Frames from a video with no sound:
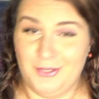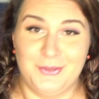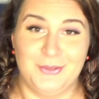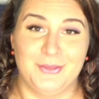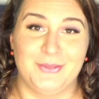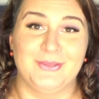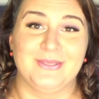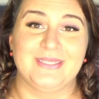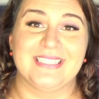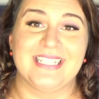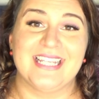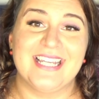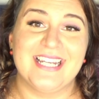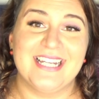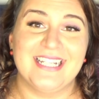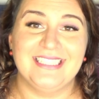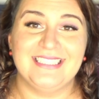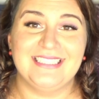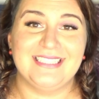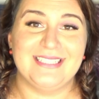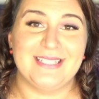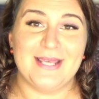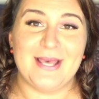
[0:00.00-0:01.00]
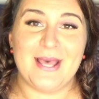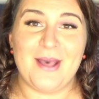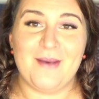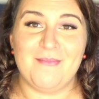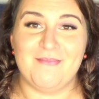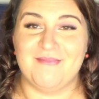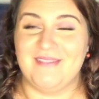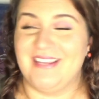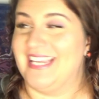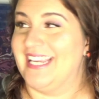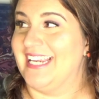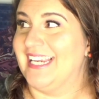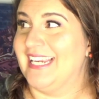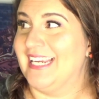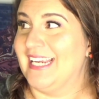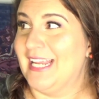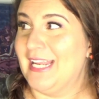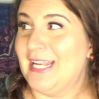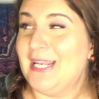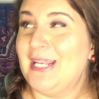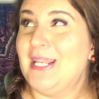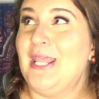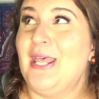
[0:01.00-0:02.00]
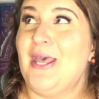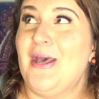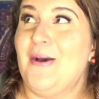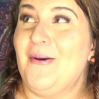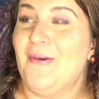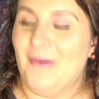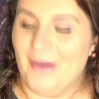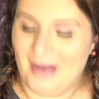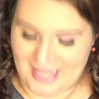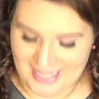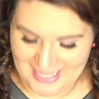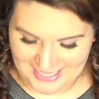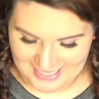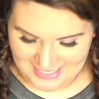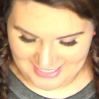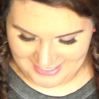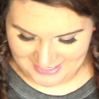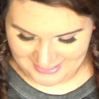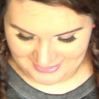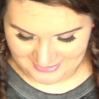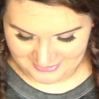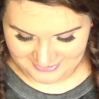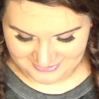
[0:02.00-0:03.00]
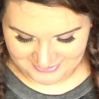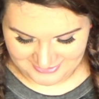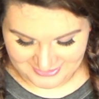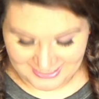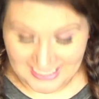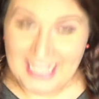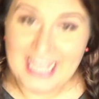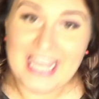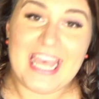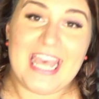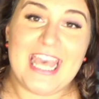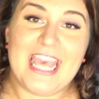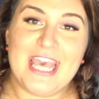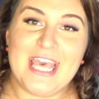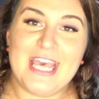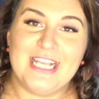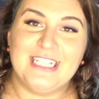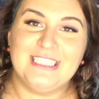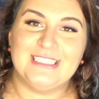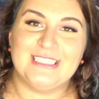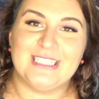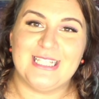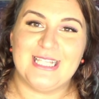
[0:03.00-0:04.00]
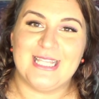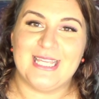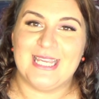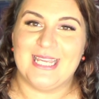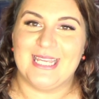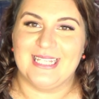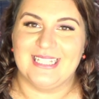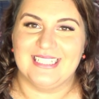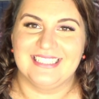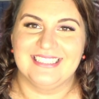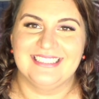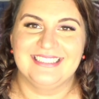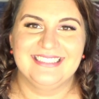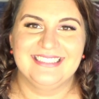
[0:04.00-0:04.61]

Who's gonna stop me? No one. Excellent.